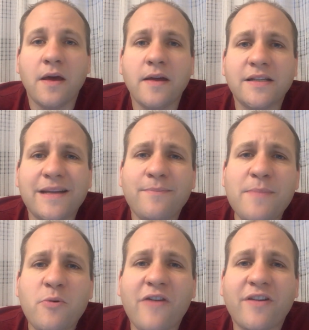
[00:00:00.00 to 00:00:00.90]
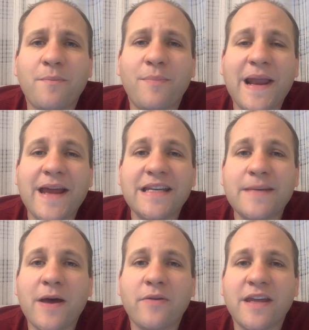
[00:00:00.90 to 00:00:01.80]
Some people have complained
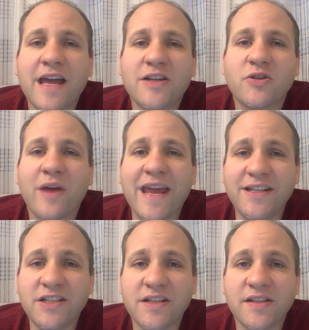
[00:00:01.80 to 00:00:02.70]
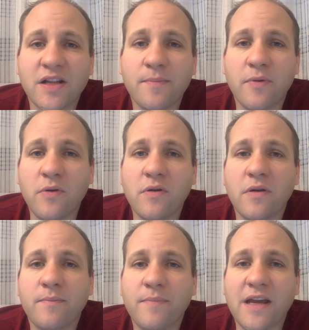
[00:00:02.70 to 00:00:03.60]
about the actual hinges on the boot
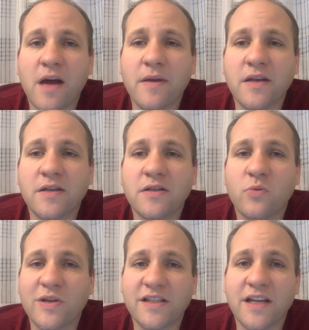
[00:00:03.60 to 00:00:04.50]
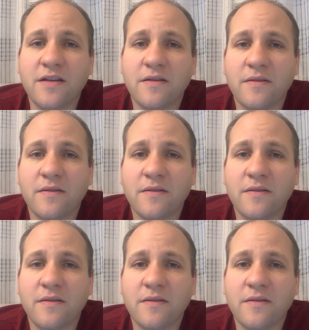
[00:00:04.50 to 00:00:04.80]
becoming twisted.